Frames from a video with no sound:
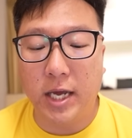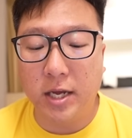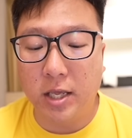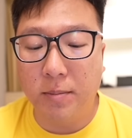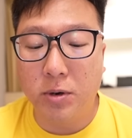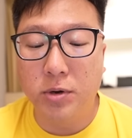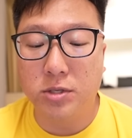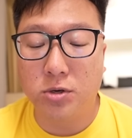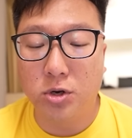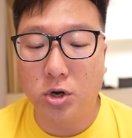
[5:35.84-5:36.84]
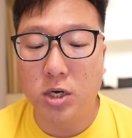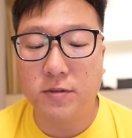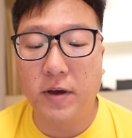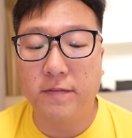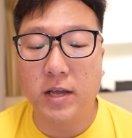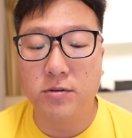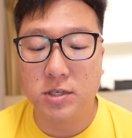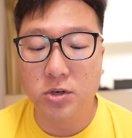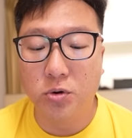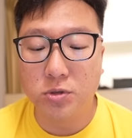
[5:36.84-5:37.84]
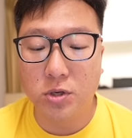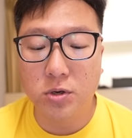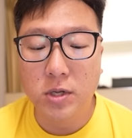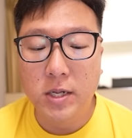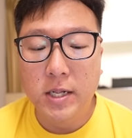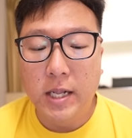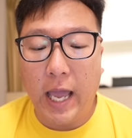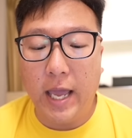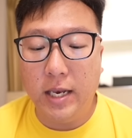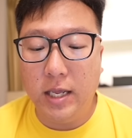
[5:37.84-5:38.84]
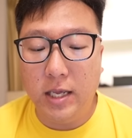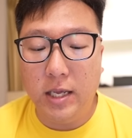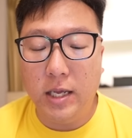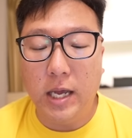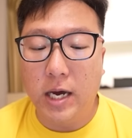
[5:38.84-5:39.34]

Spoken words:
like a Gibo is going to cost 5,000 also. Any